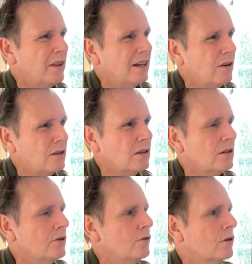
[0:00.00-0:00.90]
then hostas are
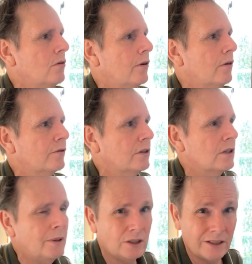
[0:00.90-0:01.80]
used quite often,
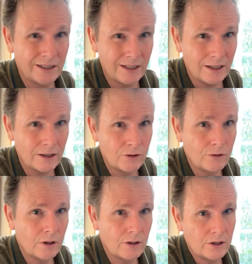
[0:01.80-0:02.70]
especially in
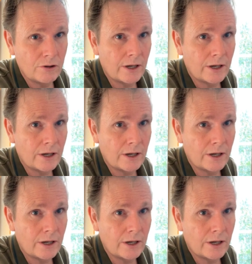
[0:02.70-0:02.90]
the